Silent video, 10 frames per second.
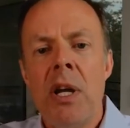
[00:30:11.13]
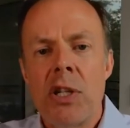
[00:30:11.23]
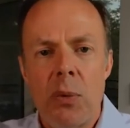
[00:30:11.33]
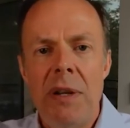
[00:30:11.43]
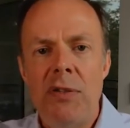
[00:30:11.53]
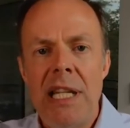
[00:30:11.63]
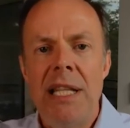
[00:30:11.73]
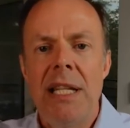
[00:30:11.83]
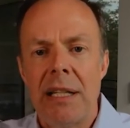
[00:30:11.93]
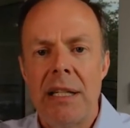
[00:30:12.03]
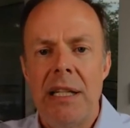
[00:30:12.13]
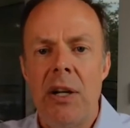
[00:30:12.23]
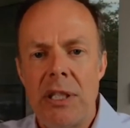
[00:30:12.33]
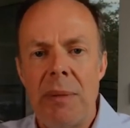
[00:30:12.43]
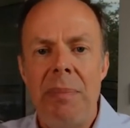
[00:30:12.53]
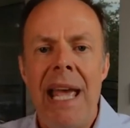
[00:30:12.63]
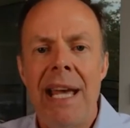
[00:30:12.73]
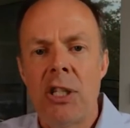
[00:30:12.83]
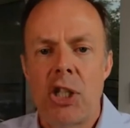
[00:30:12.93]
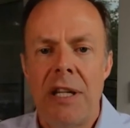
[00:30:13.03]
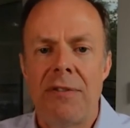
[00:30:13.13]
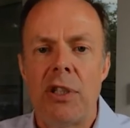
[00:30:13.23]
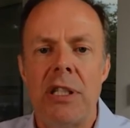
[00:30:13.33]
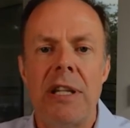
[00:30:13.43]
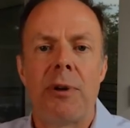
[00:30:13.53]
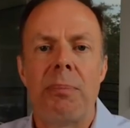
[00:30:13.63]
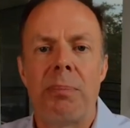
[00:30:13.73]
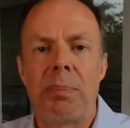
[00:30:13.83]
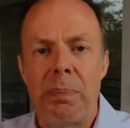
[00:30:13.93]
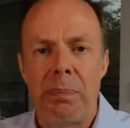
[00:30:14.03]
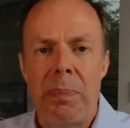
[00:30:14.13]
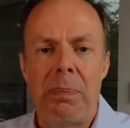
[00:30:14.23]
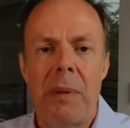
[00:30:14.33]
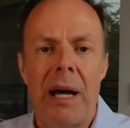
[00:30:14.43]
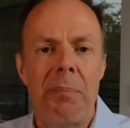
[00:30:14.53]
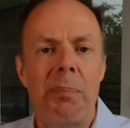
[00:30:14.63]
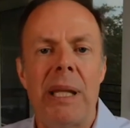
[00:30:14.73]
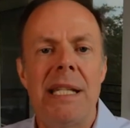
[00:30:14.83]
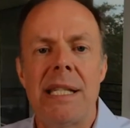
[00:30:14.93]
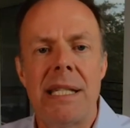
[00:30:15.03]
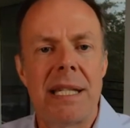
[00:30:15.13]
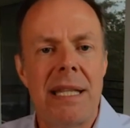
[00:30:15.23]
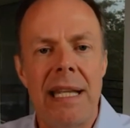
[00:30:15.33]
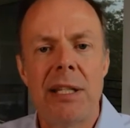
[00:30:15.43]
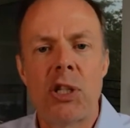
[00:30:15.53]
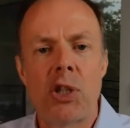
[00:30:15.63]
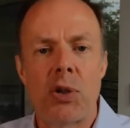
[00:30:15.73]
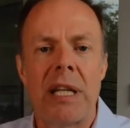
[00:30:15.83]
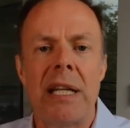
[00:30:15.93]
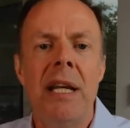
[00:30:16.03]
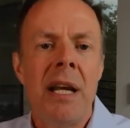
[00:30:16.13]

So we've seen the demand shift to different places in the industry.